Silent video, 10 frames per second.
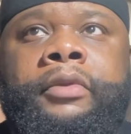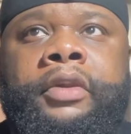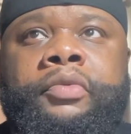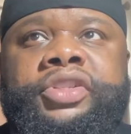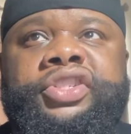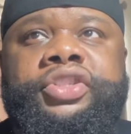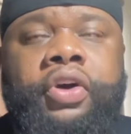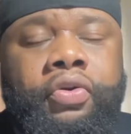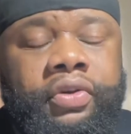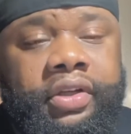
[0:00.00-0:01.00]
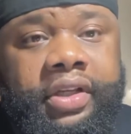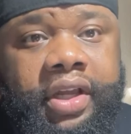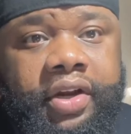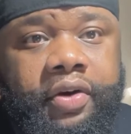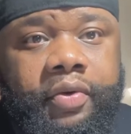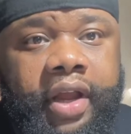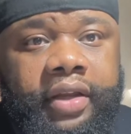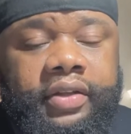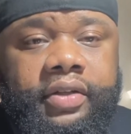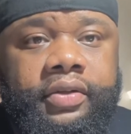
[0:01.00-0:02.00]
which is totally
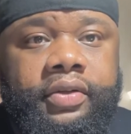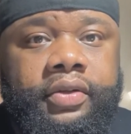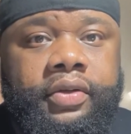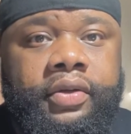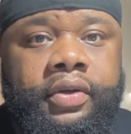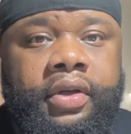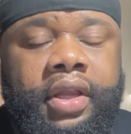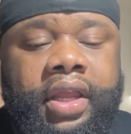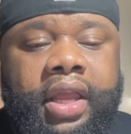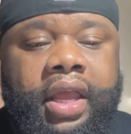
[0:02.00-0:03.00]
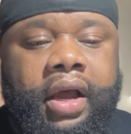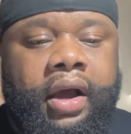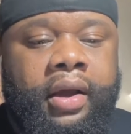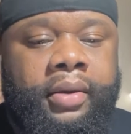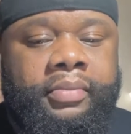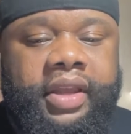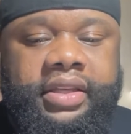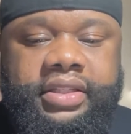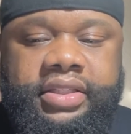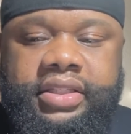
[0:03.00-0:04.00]
incorrect. And
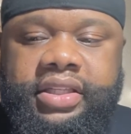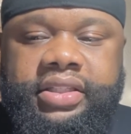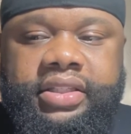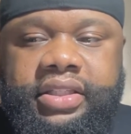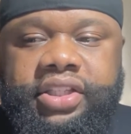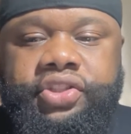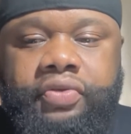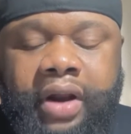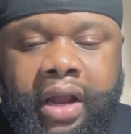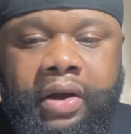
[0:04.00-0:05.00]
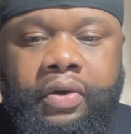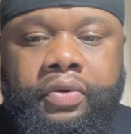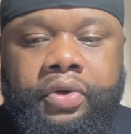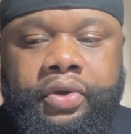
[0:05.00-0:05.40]
this trial,